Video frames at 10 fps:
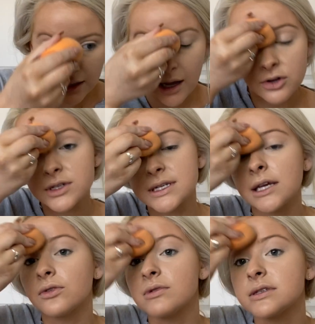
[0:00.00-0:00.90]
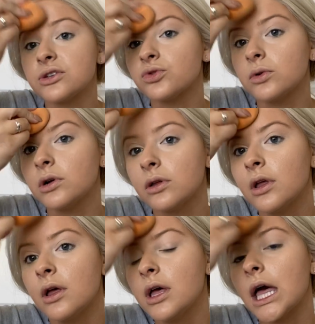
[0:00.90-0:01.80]
I'll just take the residual
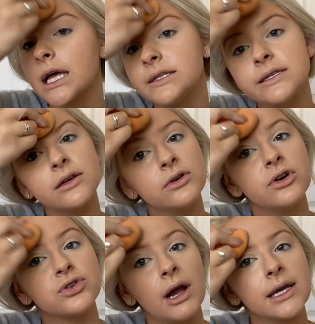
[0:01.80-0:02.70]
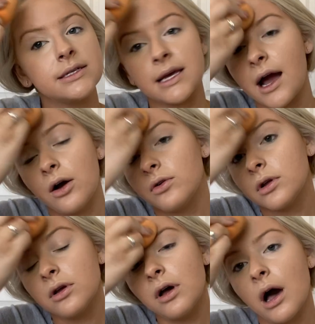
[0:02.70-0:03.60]
concealer, drag it
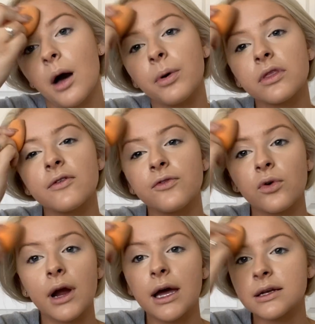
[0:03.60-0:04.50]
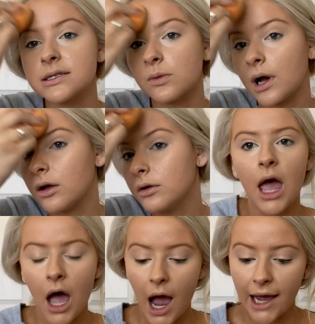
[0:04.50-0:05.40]
down up on the forehead as well.
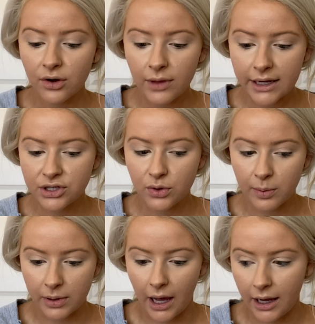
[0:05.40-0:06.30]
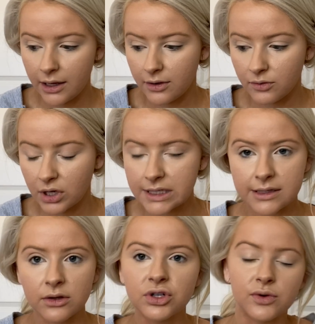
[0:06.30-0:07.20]
I don't like to apply
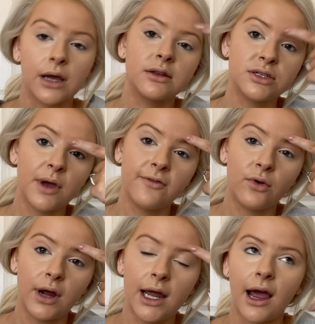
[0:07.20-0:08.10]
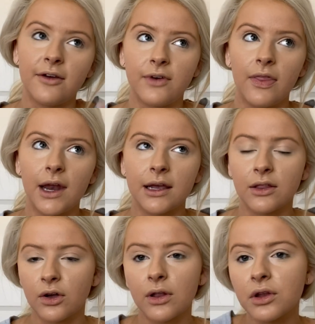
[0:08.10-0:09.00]
concealer directly to my forehead. I find that it can
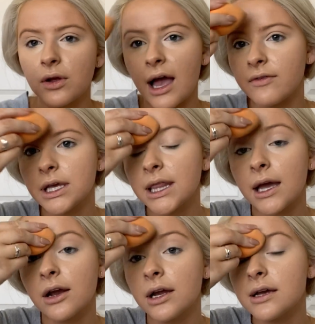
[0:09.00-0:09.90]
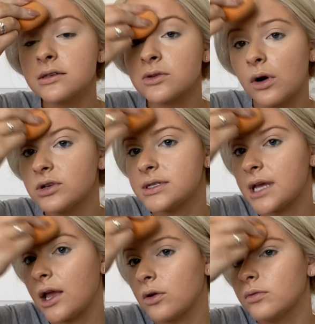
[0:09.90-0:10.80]
look a little heavy in that area, so I'll just
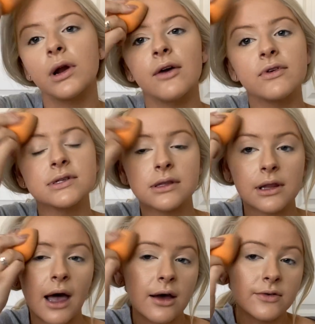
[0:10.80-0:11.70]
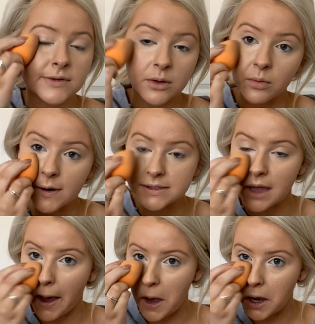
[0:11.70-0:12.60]
take whatever's left and press
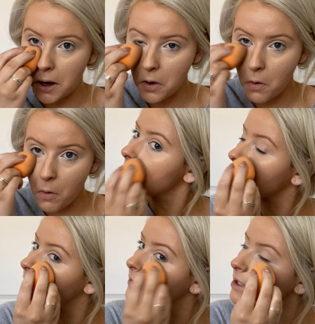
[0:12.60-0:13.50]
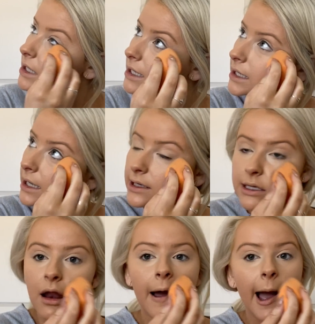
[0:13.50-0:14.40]
that in. And I feel like the key to
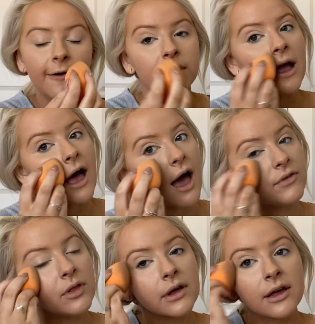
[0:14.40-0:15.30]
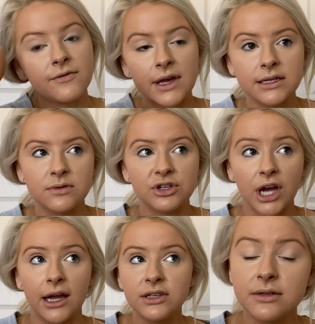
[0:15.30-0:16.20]
not having a heavy looking face, which
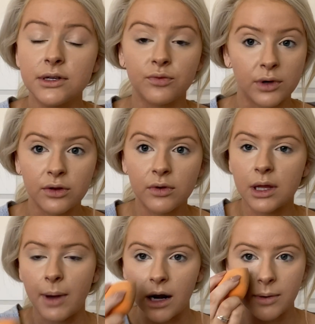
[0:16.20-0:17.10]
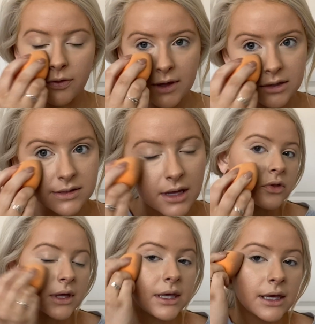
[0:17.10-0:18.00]
I used to be really, really bad about this,
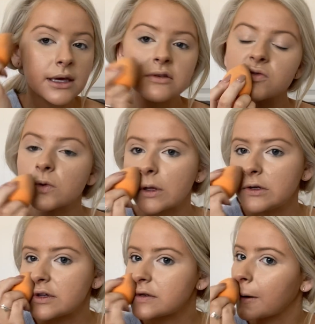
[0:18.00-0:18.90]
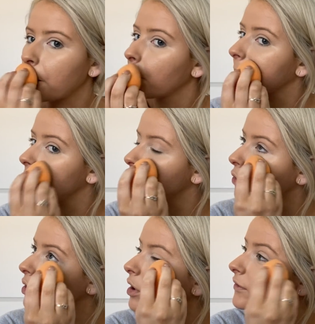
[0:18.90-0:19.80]
the key is really just to keep
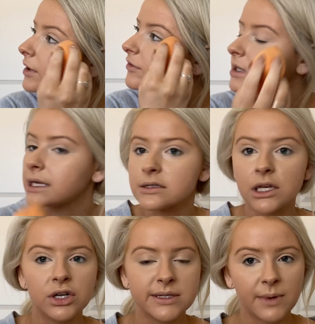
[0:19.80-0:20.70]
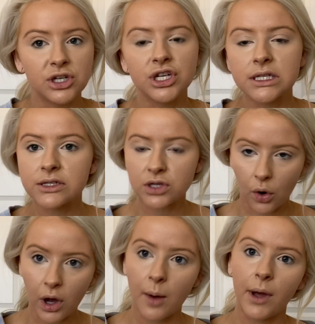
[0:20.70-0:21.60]
going over everything so your sponge can
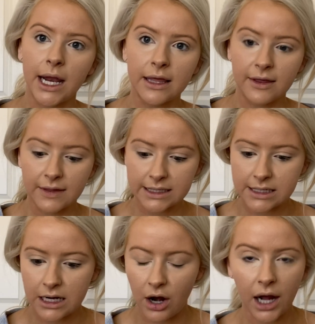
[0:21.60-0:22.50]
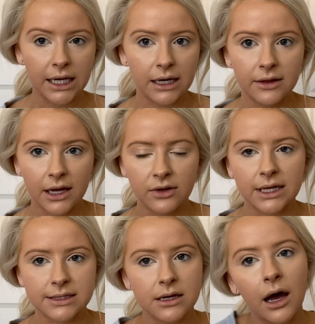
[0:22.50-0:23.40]
soak up anything that's not needed there and
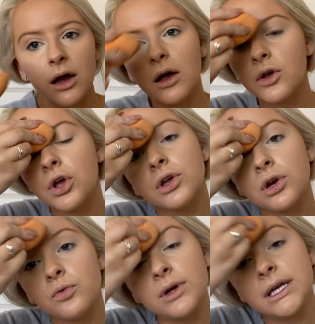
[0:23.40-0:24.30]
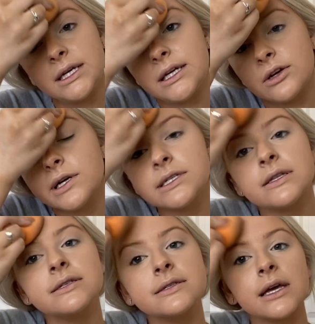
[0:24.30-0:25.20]
that's not, you know, really adhering to
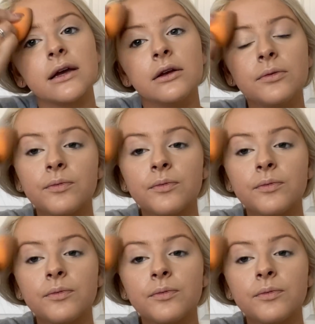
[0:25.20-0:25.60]
the skin.